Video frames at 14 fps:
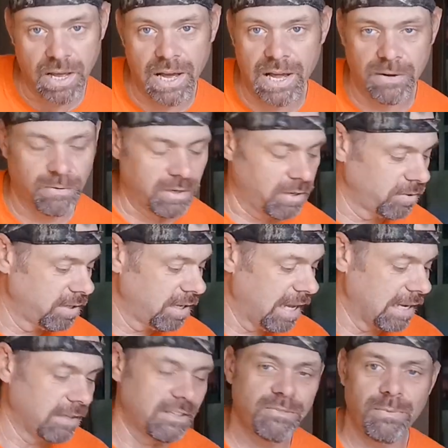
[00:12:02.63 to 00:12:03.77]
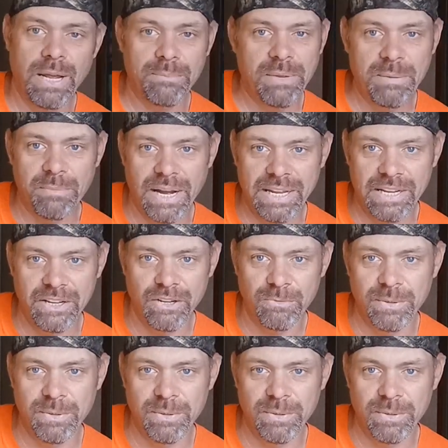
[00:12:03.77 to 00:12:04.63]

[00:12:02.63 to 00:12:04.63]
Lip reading: I don't know. And this might be my ear,